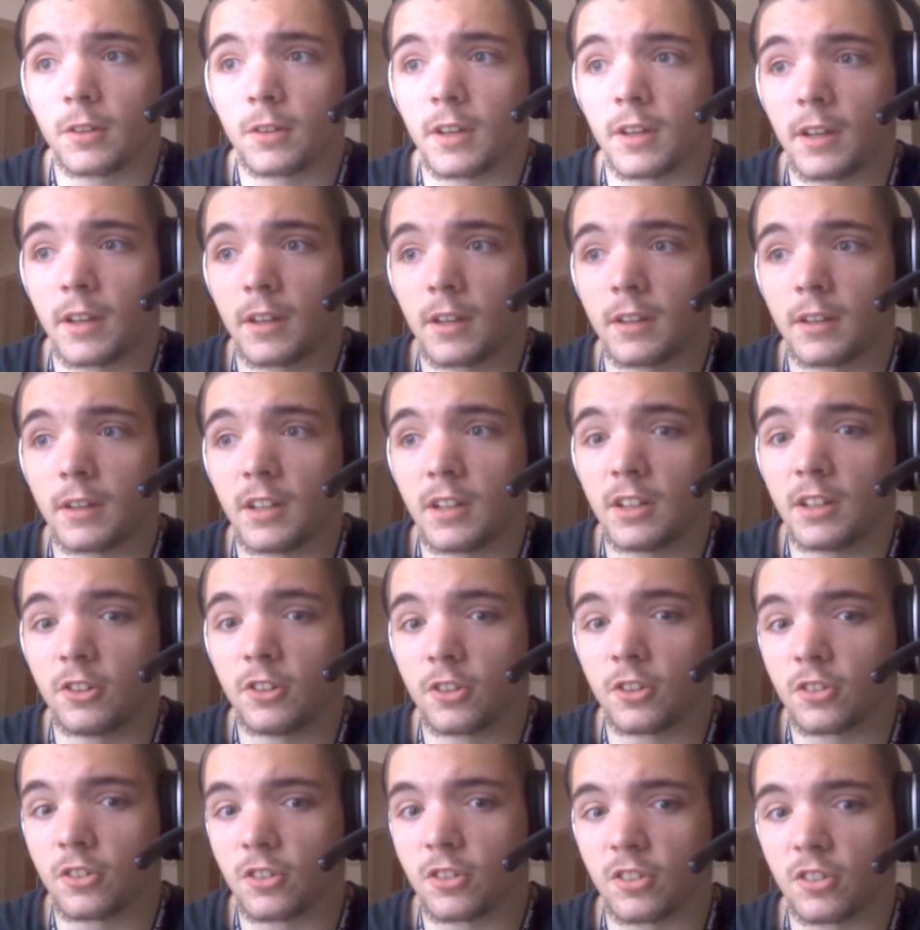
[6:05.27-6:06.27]
and he
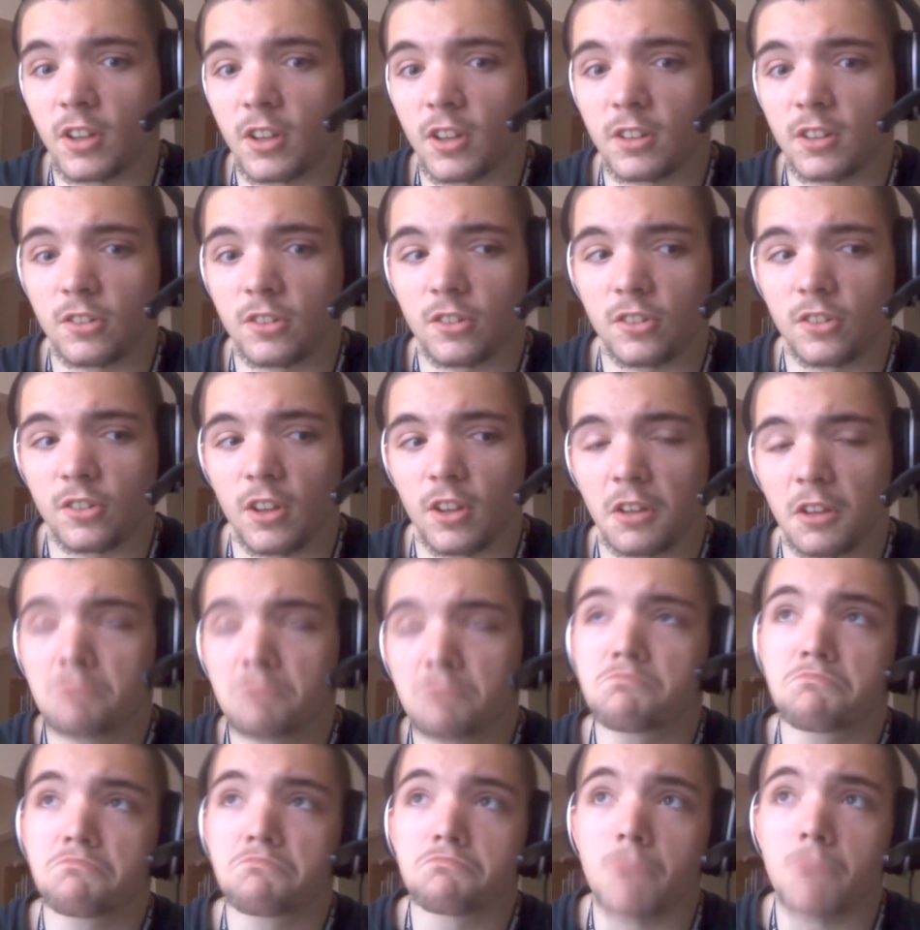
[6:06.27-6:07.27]
just decides to say, I'm
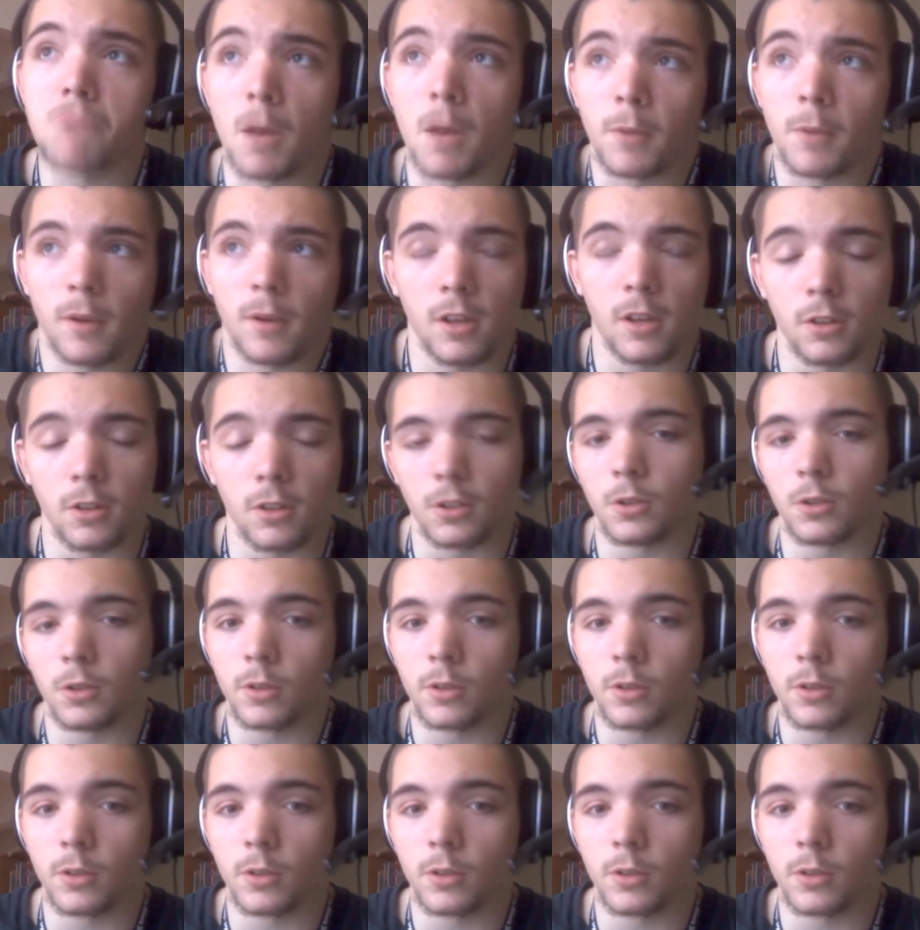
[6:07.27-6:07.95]
going to kill you,